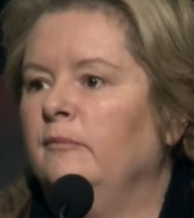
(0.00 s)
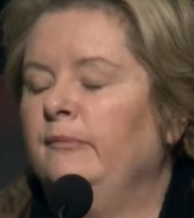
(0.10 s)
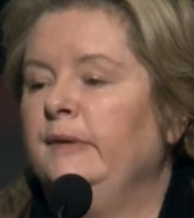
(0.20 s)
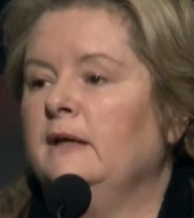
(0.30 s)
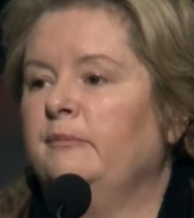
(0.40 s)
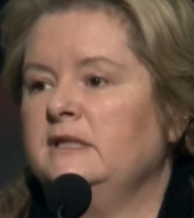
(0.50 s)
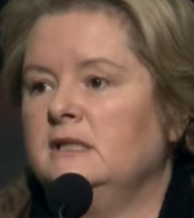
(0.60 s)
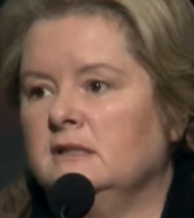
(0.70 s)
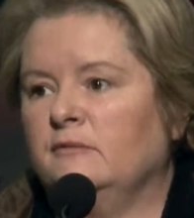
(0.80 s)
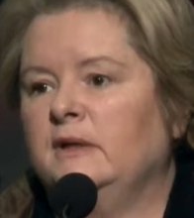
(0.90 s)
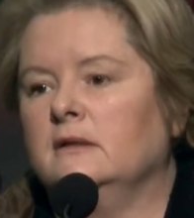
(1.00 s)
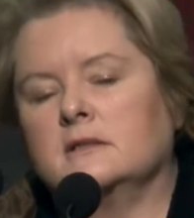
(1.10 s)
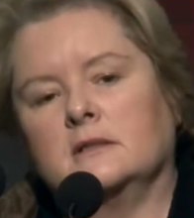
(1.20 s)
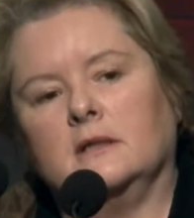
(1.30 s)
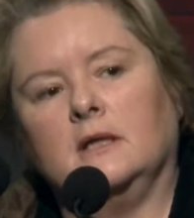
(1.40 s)
be a
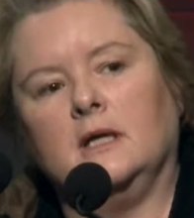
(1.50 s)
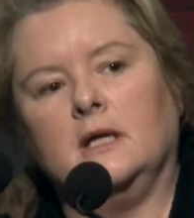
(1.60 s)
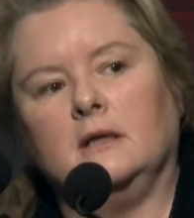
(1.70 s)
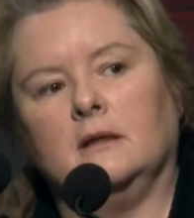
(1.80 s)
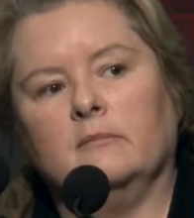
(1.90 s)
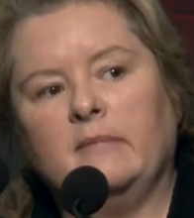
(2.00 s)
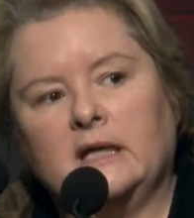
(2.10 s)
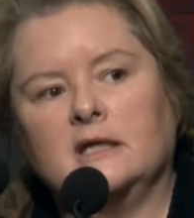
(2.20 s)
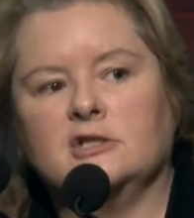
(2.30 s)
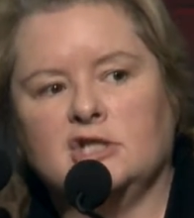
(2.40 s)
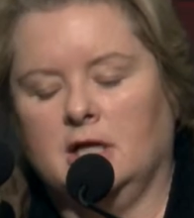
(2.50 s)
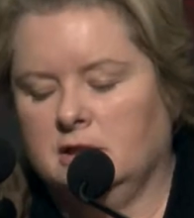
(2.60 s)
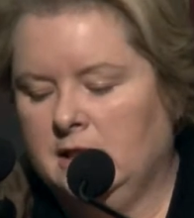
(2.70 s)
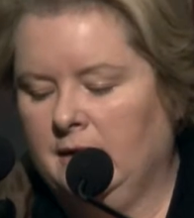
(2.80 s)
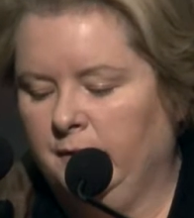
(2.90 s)
participant in making
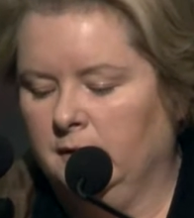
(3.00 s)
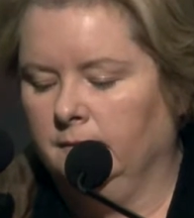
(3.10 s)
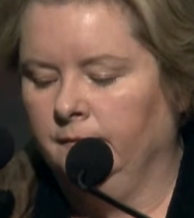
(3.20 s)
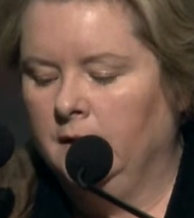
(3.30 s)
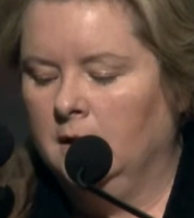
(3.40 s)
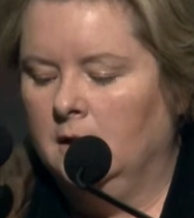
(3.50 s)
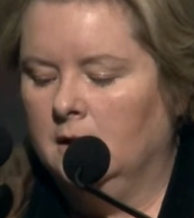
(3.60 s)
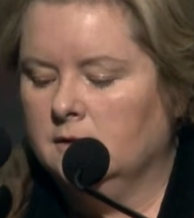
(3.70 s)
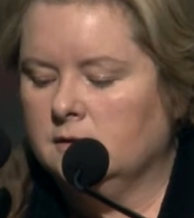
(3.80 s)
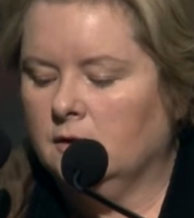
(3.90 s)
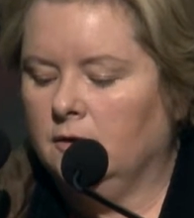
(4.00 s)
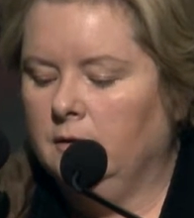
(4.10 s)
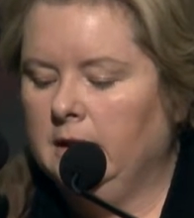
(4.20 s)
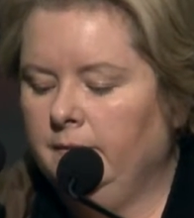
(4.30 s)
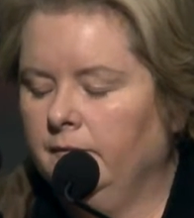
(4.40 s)
change happen.
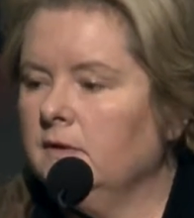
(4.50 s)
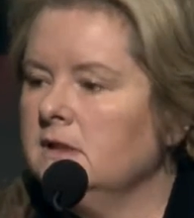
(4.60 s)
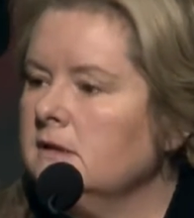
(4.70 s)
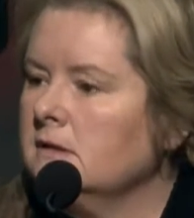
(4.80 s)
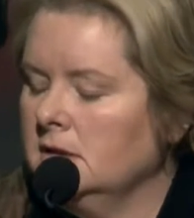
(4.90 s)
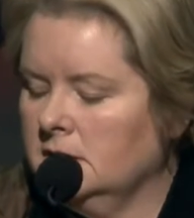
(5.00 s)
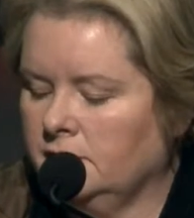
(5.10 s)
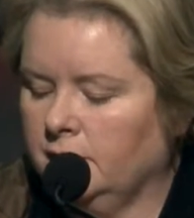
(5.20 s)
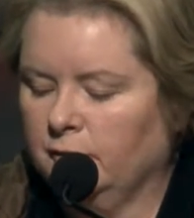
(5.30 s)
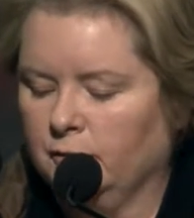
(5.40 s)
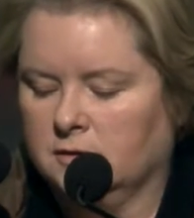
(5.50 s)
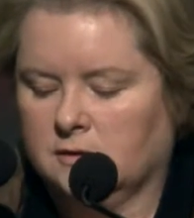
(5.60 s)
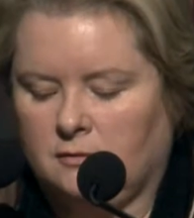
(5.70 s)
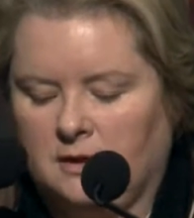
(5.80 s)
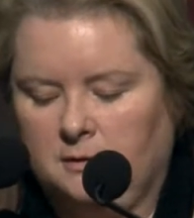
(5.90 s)
So this is from the book
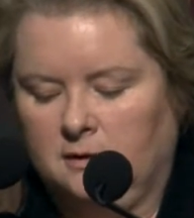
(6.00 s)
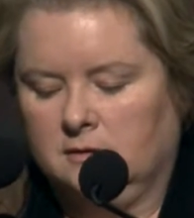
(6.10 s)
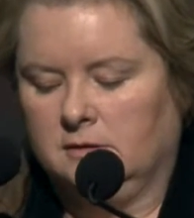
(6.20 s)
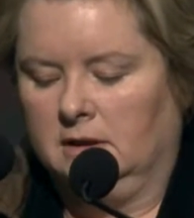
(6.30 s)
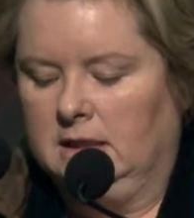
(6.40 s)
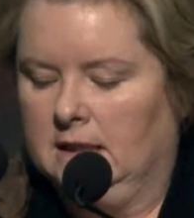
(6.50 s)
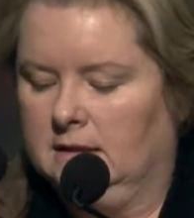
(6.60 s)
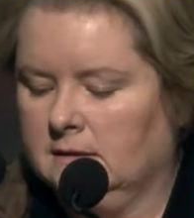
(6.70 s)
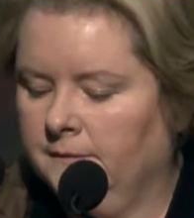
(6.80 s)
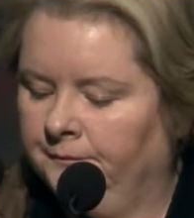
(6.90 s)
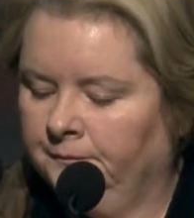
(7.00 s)
describing those early days.